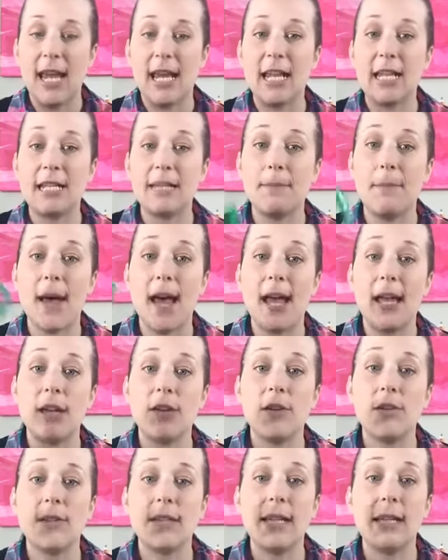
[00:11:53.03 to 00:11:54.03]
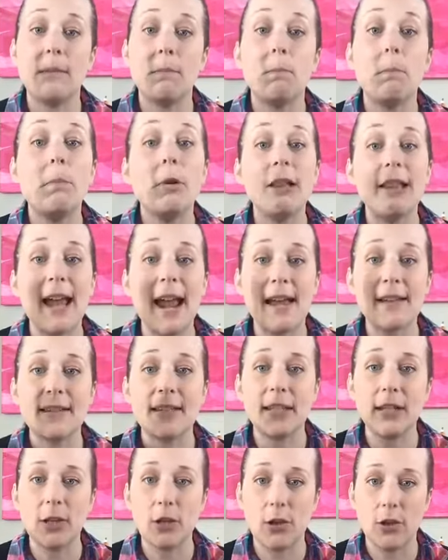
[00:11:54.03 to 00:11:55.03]
is by using
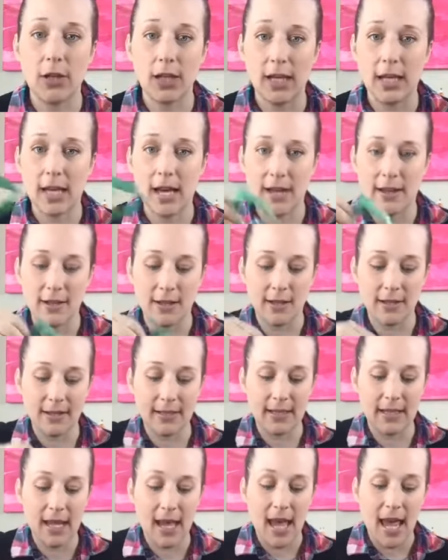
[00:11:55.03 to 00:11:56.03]
plastic cookie cutters,